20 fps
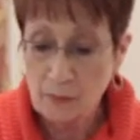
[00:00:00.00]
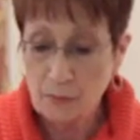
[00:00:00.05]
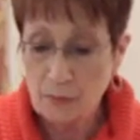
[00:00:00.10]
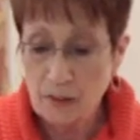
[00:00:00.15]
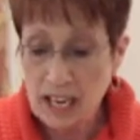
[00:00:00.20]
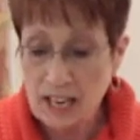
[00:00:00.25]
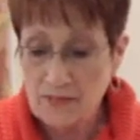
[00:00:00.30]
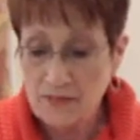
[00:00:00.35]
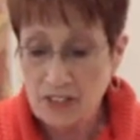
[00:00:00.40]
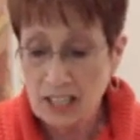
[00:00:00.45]

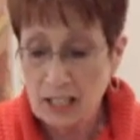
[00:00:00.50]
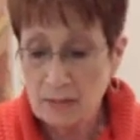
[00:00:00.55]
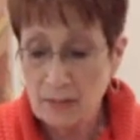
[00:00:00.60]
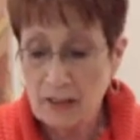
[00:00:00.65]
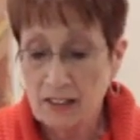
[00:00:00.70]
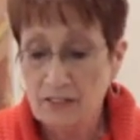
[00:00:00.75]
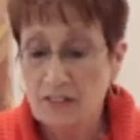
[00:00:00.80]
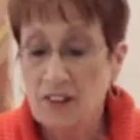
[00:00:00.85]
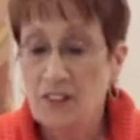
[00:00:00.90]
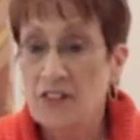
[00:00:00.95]
raving
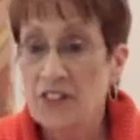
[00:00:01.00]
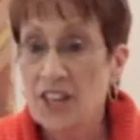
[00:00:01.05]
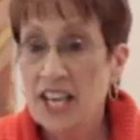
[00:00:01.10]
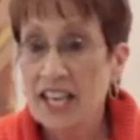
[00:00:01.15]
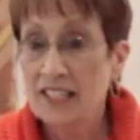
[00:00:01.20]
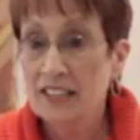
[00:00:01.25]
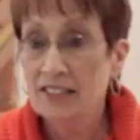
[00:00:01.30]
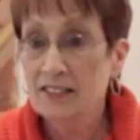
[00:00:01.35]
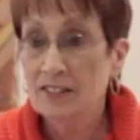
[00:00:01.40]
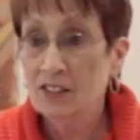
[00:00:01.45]
about the
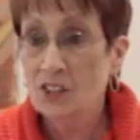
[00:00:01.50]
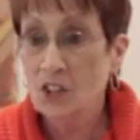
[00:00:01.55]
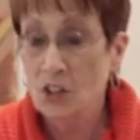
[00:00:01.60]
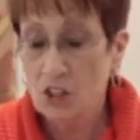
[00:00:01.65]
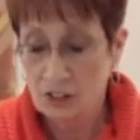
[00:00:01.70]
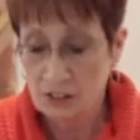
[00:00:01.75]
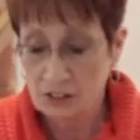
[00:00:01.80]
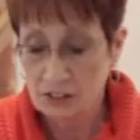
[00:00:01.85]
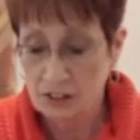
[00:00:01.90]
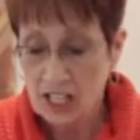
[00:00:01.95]
things
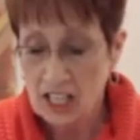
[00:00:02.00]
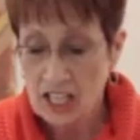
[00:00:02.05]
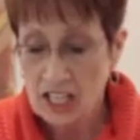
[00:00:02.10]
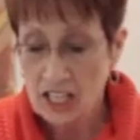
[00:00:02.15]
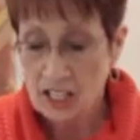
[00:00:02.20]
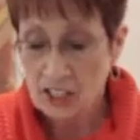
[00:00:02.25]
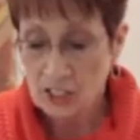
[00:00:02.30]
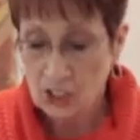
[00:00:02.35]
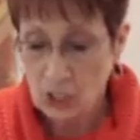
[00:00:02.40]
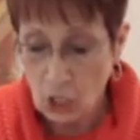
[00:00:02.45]
called
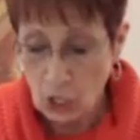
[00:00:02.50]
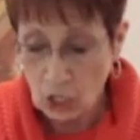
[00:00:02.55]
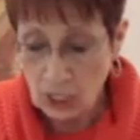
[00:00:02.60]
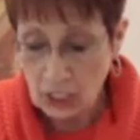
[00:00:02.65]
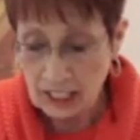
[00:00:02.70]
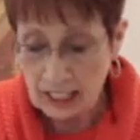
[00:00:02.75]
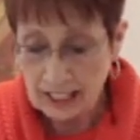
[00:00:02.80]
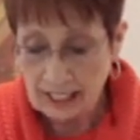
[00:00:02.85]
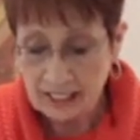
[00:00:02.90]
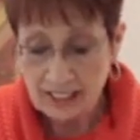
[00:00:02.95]

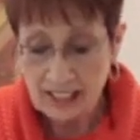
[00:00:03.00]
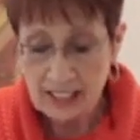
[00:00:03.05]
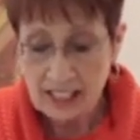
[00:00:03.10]
garlic,